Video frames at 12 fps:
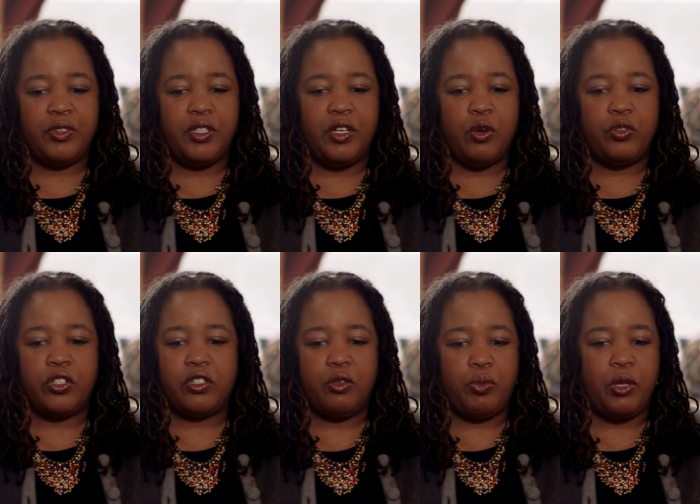you know,
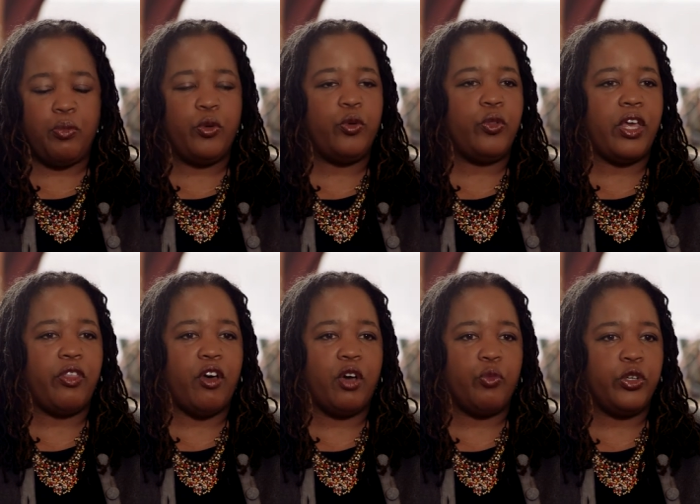just to people who they
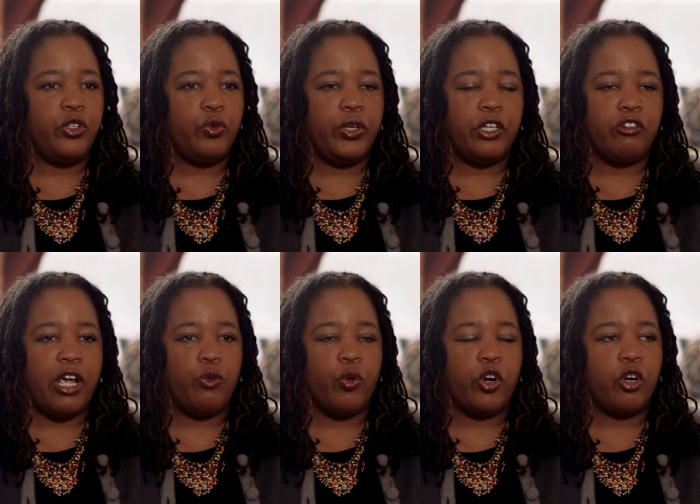thought were doing
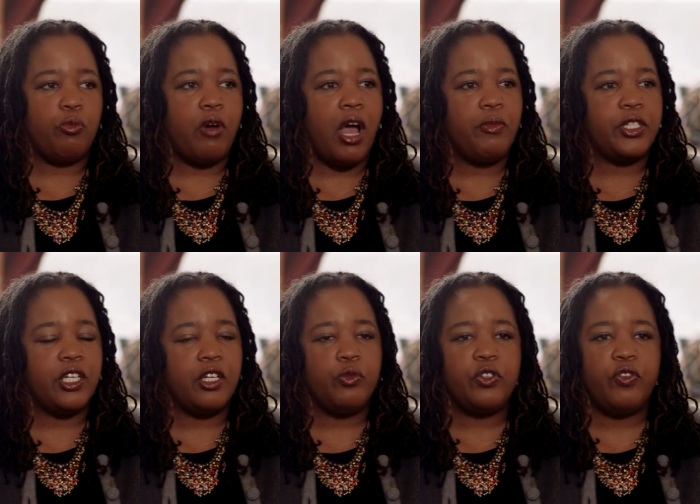great work or
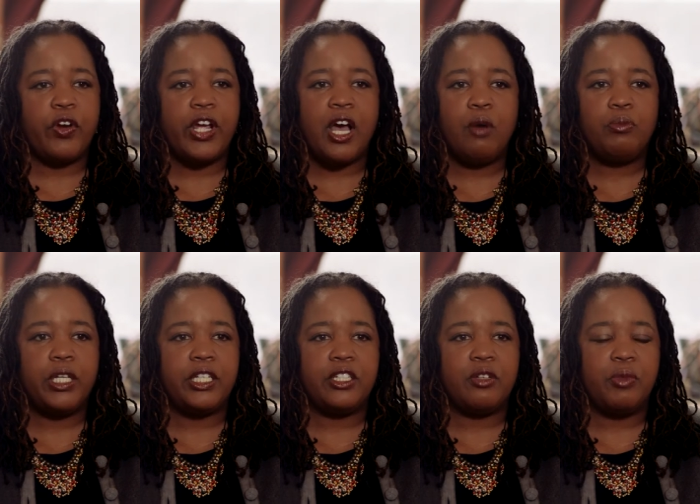promising, and it was very humbling to